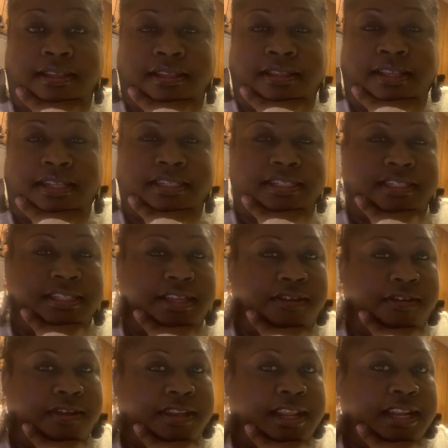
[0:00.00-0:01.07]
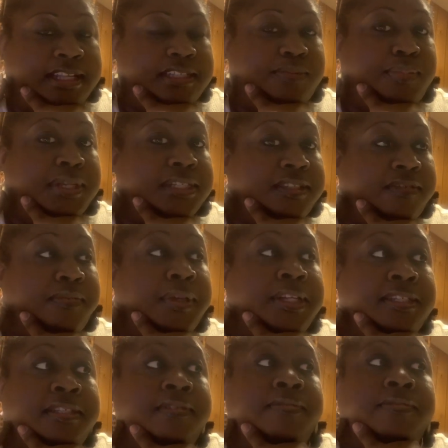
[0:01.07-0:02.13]
not just say all that expensive, but
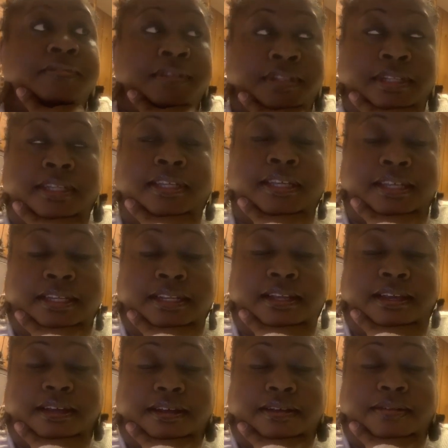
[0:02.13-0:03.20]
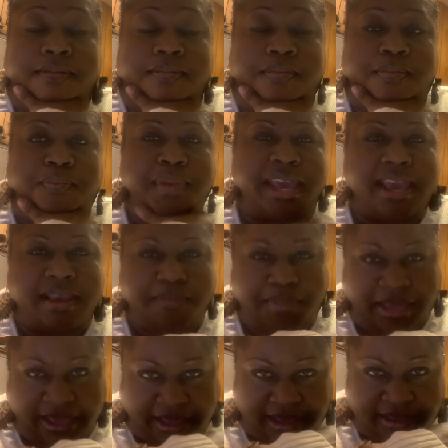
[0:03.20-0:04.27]
it's a really good
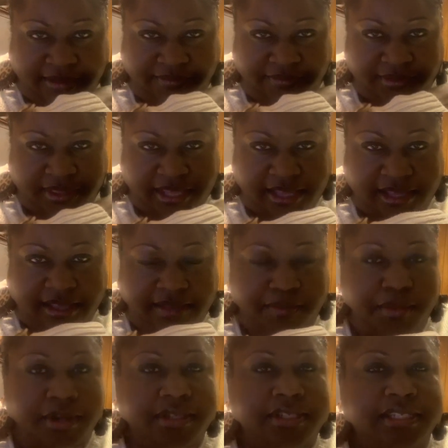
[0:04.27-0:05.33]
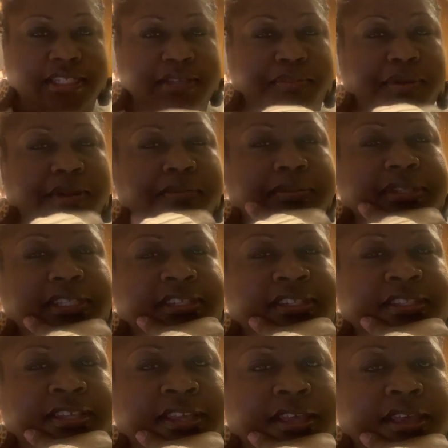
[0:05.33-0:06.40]
backpack for that emergency
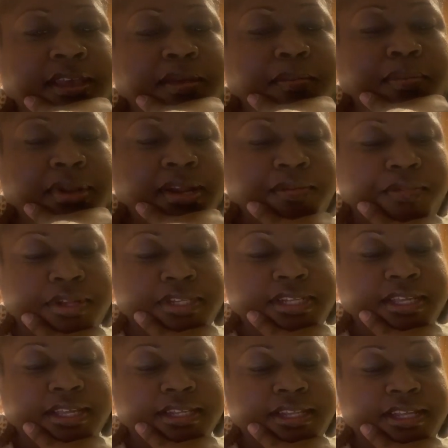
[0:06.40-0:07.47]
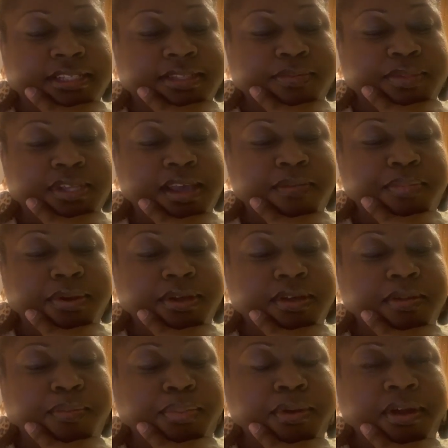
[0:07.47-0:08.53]
purposes. But I want to get like some type of
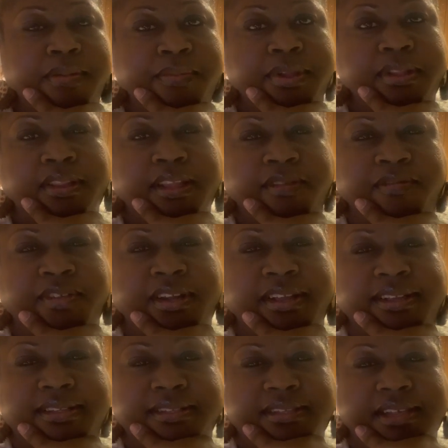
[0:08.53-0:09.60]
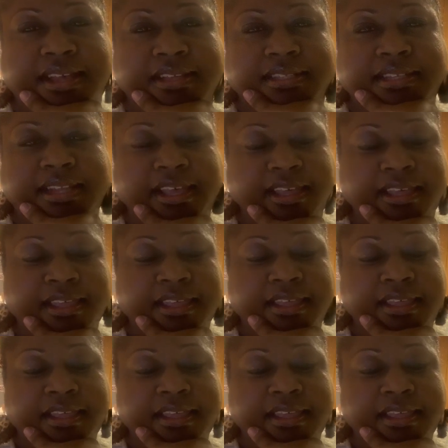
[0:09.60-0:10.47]
compartment thing for the inside. So like,